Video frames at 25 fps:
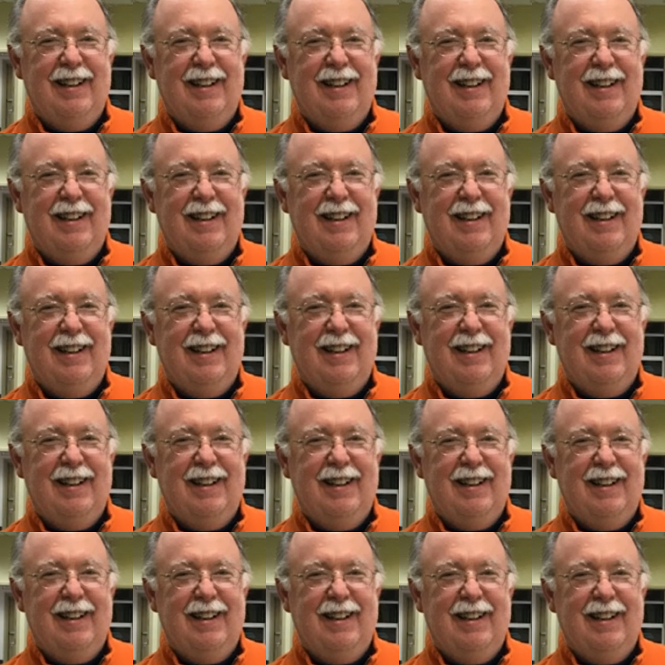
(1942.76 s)

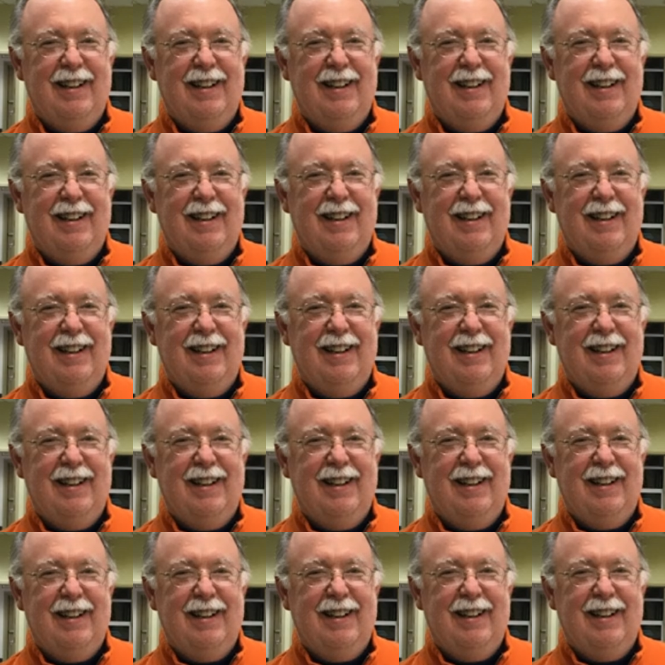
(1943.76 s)

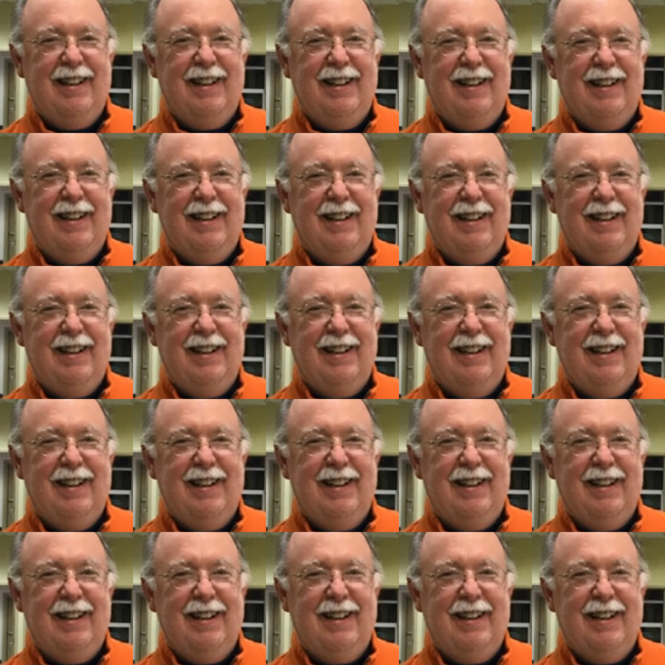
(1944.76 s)

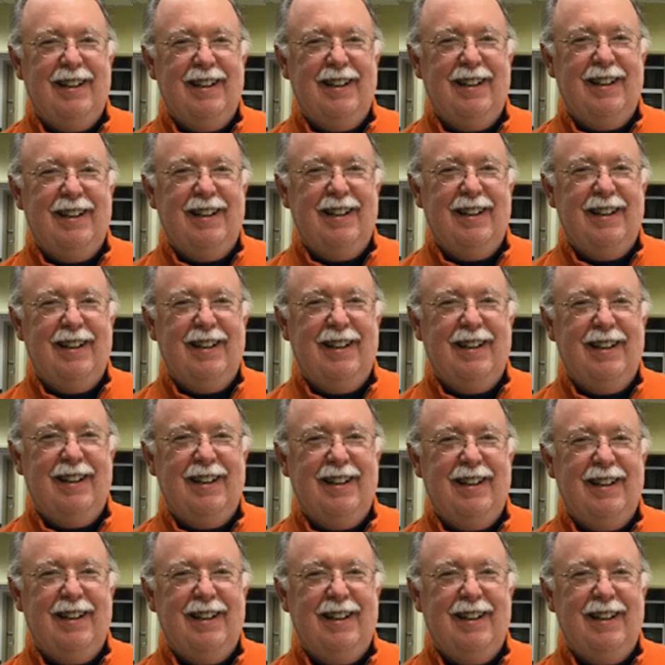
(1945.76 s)
No words are spoken by the person on screen.